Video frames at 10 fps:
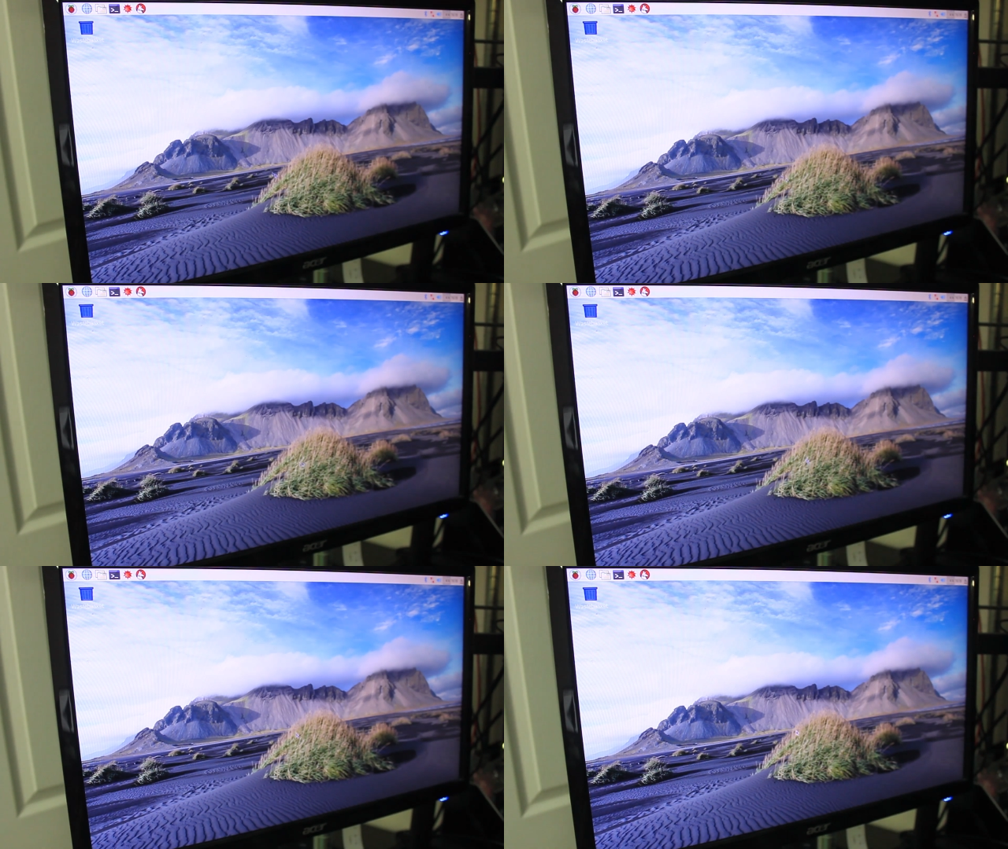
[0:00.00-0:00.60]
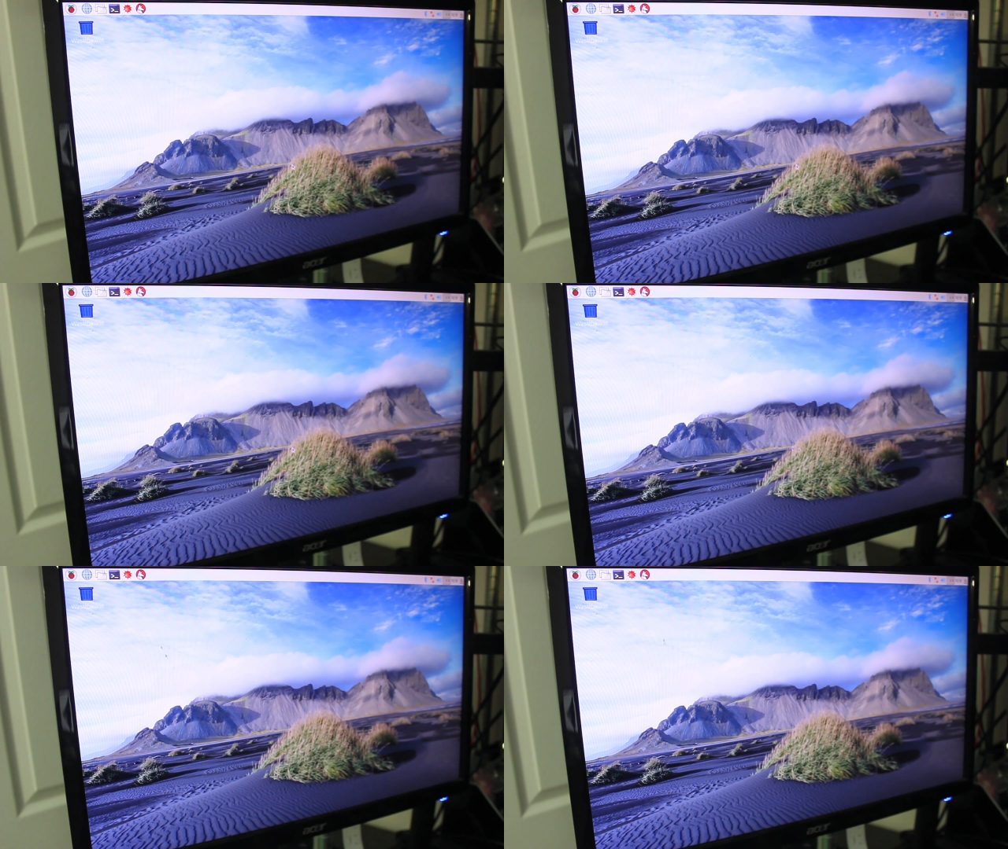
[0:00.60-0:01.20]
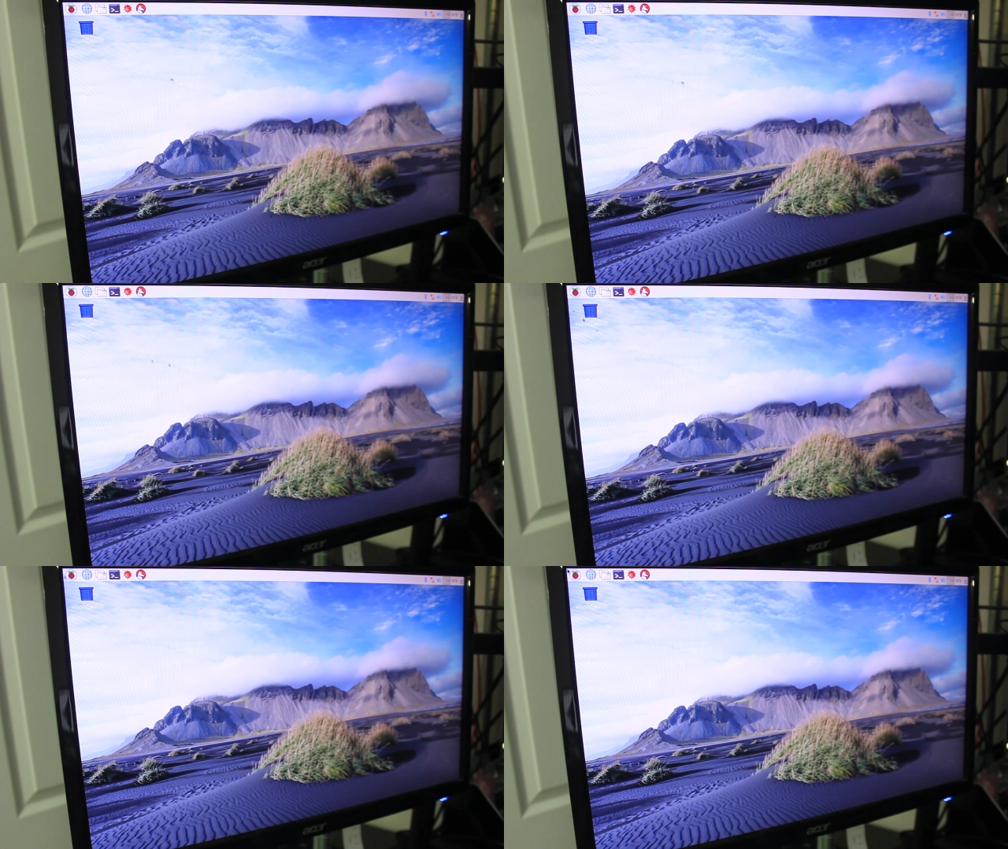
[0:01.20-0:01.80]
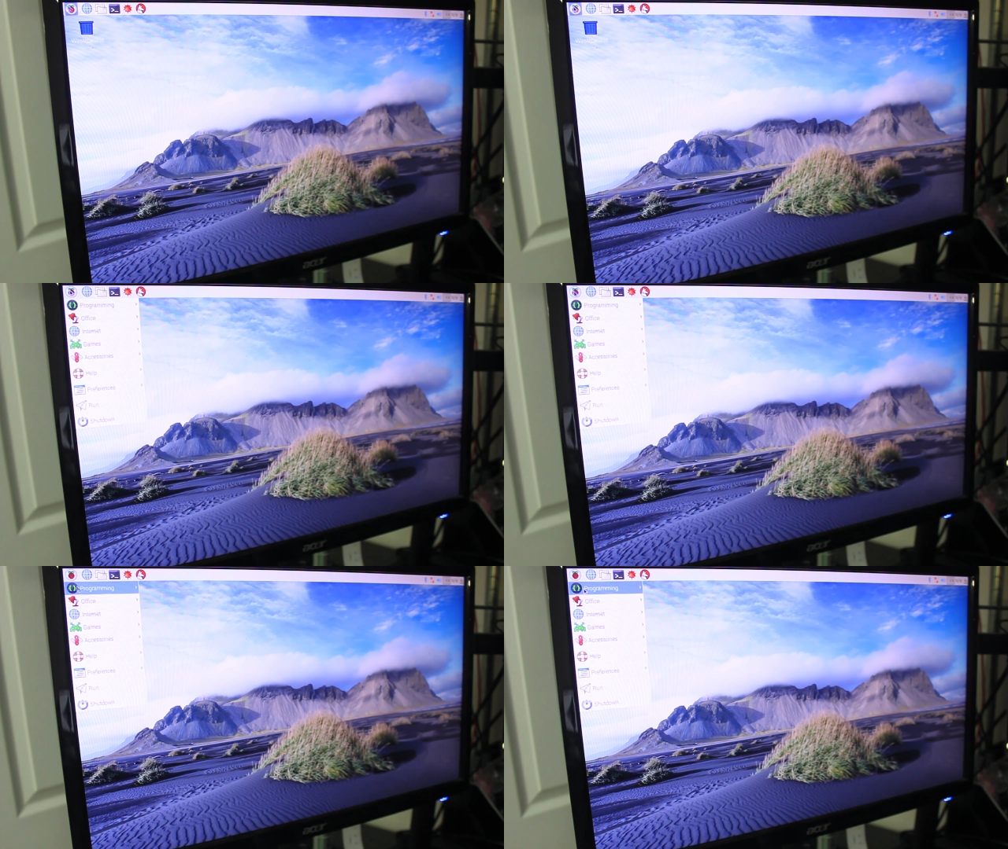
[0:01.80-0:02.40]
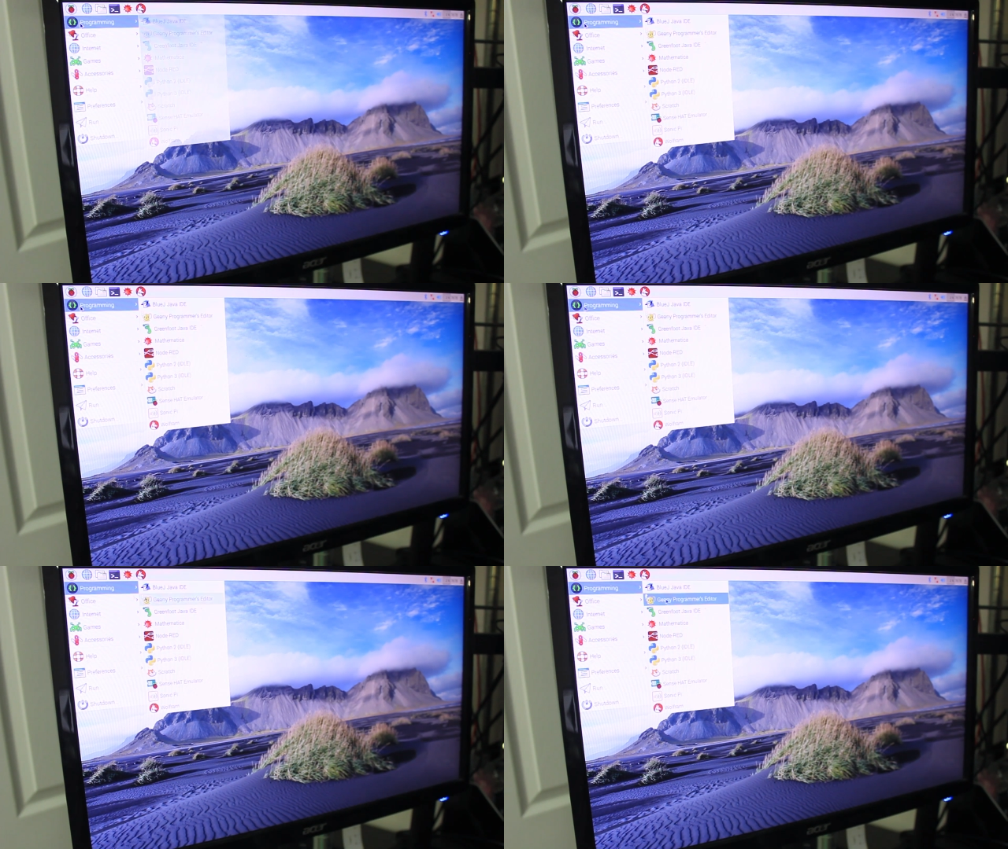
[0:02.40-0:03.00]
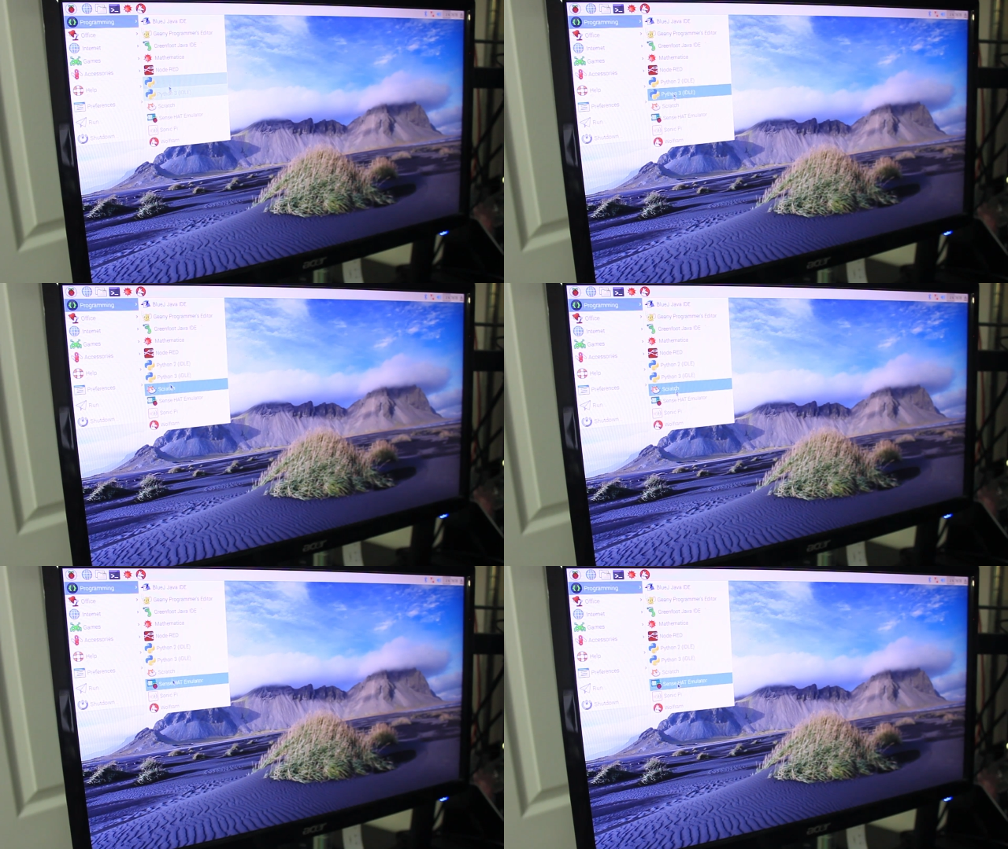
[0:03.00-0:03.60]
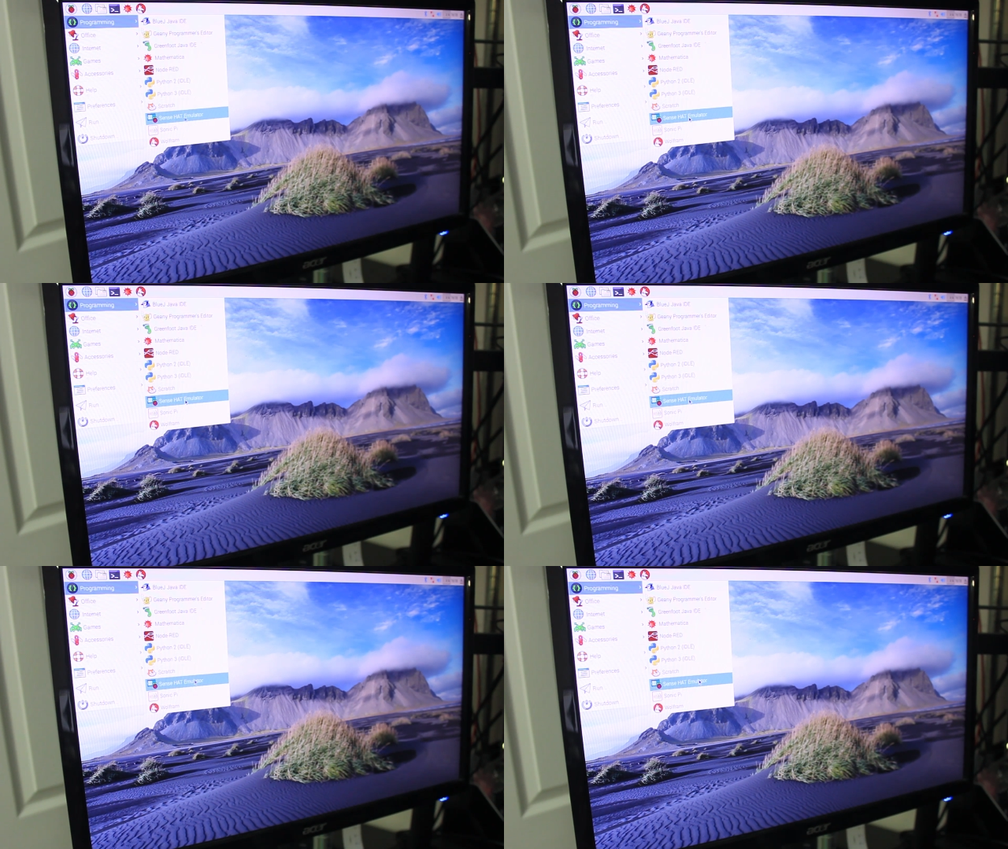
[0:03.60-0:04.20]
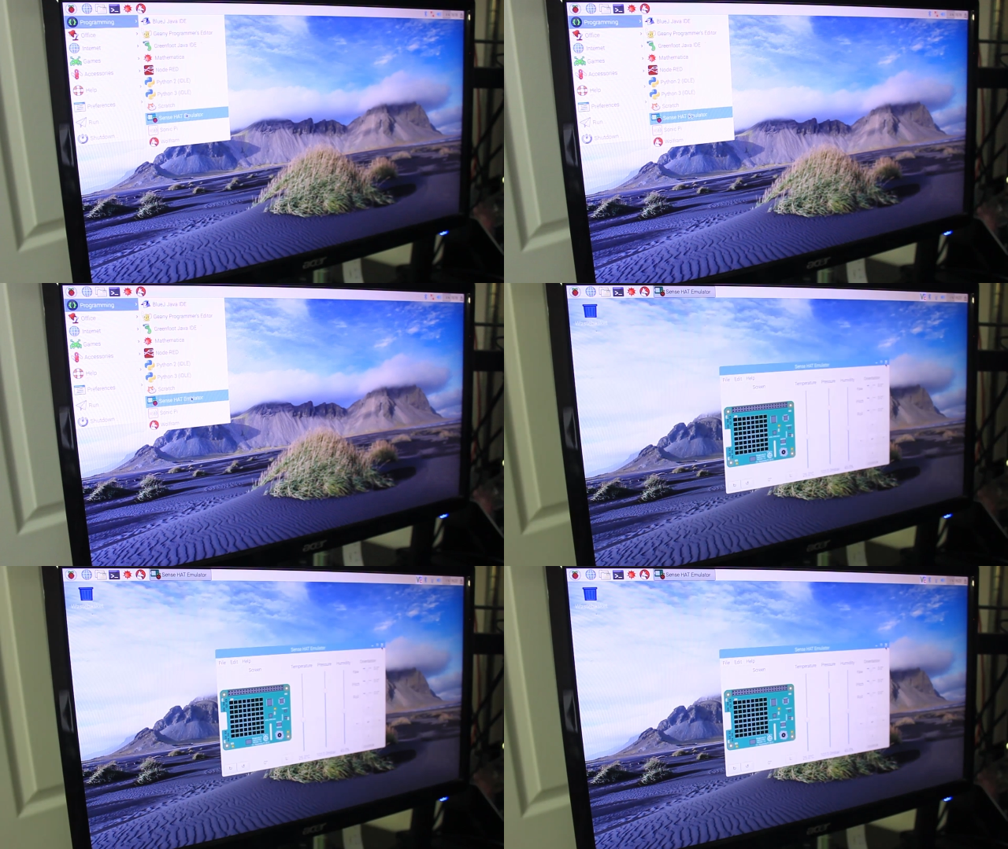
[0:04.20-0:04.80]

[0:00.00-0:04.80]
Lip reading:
Nobody's mouth can be seen.